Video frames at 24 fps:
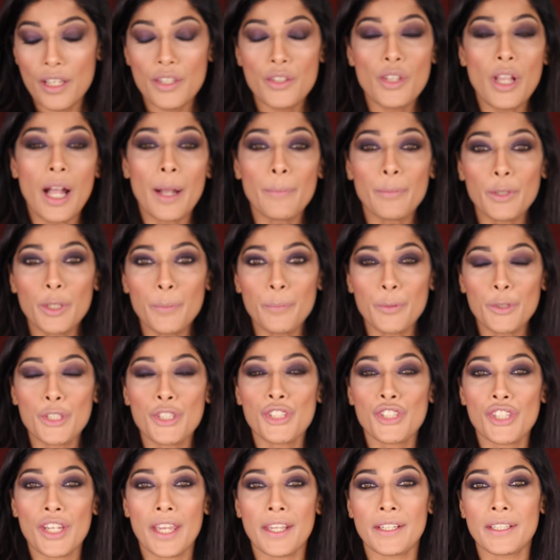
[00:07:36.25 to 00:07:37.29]
So I'm going to put
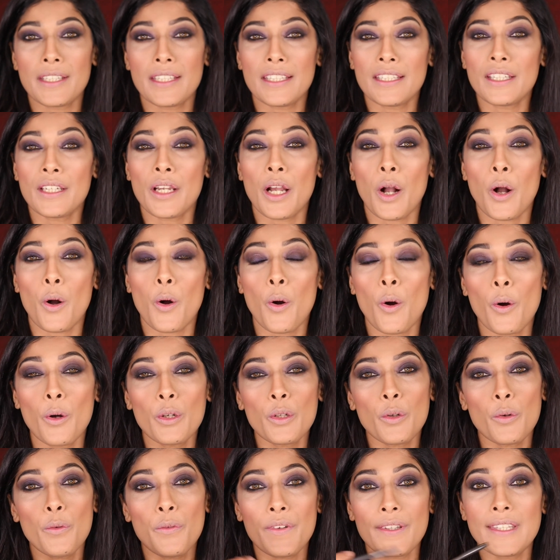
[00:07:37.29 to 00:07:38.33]
Cherry all
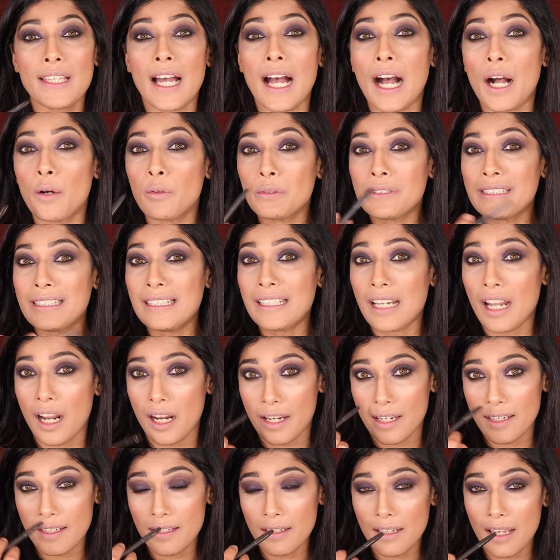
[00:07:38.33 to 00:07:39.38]
over the
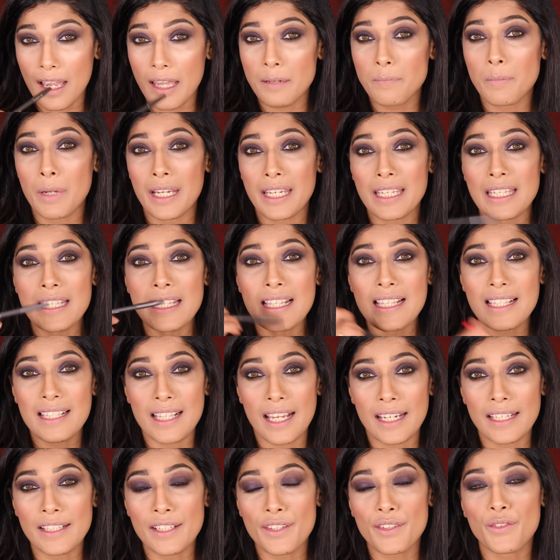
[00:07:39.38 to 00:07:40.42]
outline and my
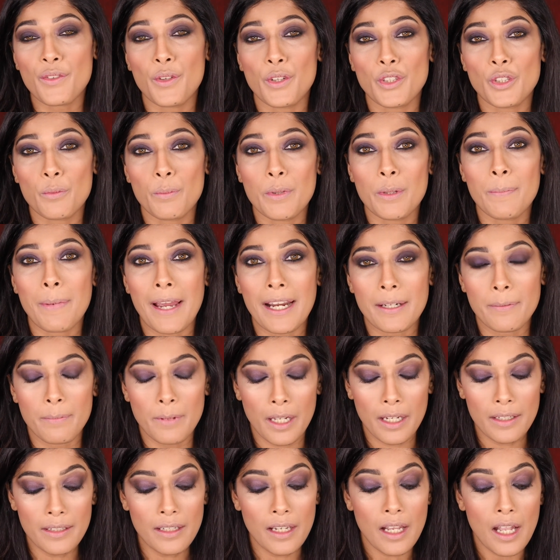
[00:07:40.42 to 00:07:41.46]
inside is going to be Bad
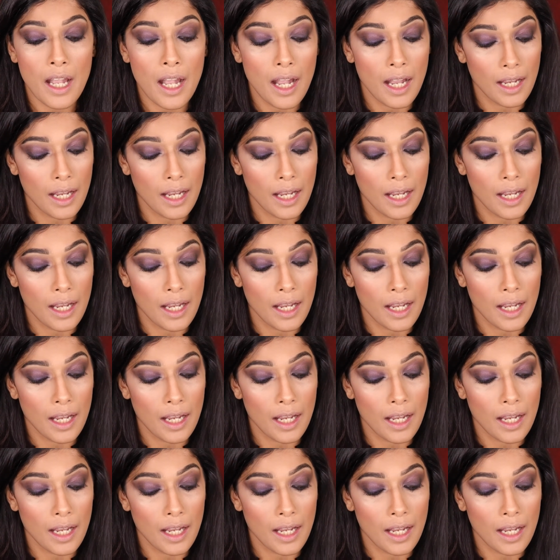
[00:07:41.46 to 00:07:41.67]
Blood.